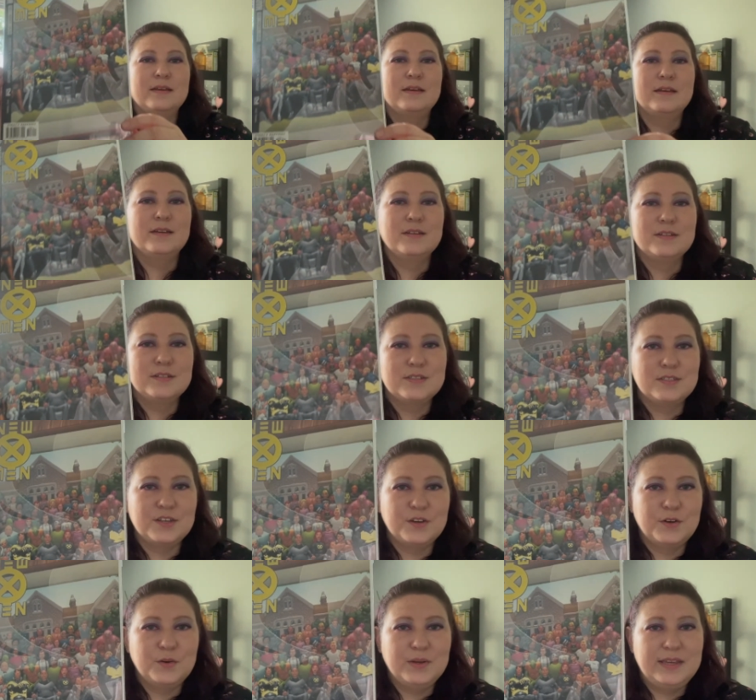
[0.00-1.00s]

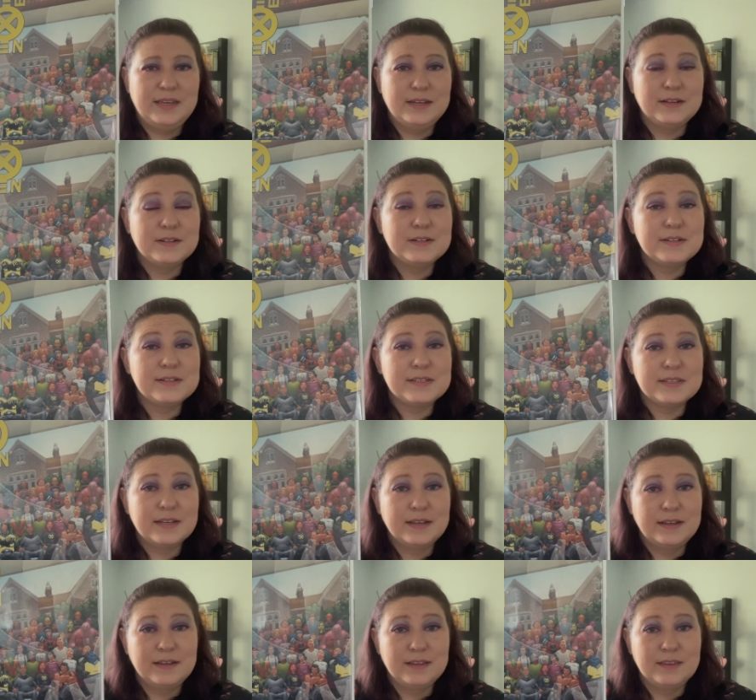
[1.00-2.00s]
so here's
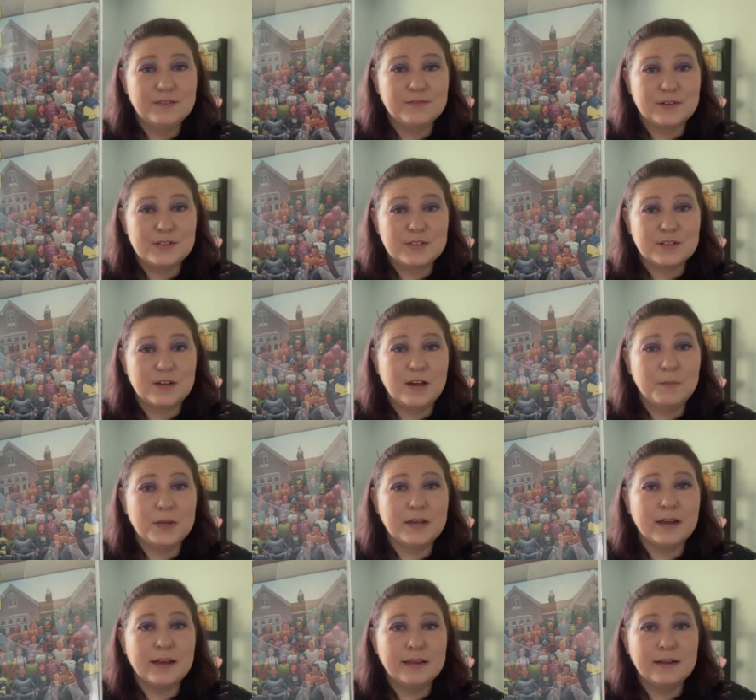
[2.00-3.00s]
the first
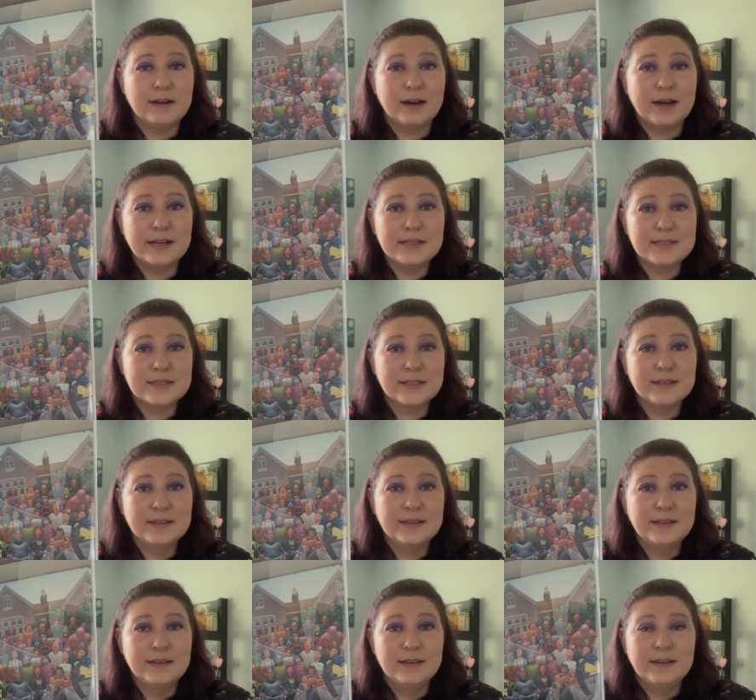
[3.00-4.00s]
comic I got.
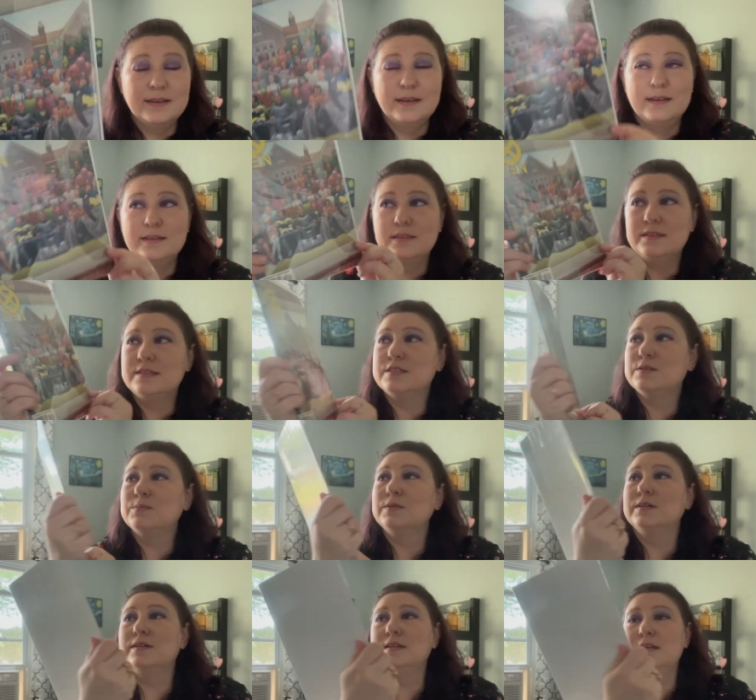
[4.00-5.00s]
This one